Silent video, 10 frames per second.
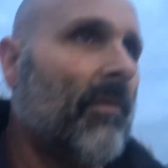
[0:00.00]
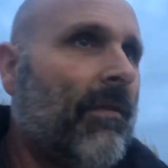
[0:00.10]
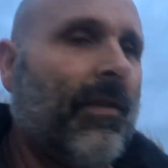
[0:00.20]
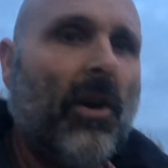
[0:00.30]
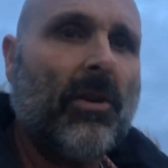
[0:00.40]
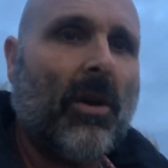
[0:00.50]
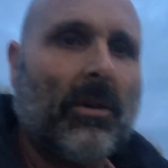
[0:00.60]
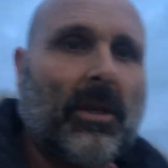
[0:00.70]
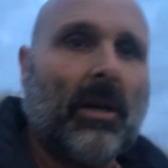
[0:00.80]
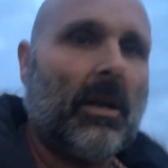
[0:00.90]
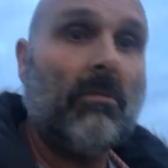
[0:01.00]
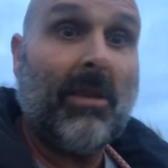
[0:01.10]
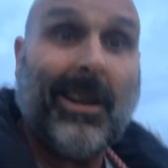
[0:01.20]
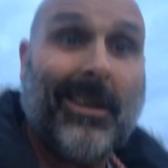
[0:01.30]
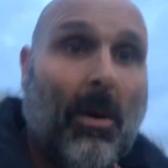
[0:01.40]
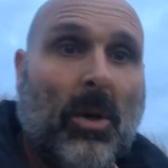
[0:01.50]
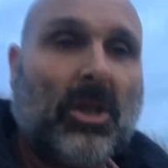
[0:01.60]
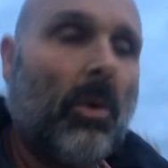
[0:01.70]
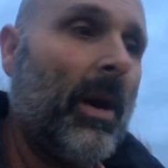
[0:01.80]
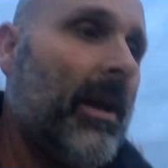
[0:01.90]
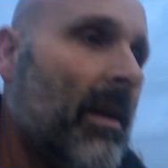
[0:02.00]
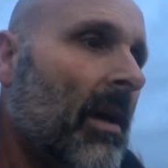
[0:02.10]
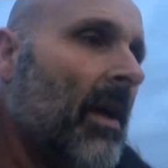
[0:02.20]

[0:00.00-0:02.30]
food, I don't really know what to eat.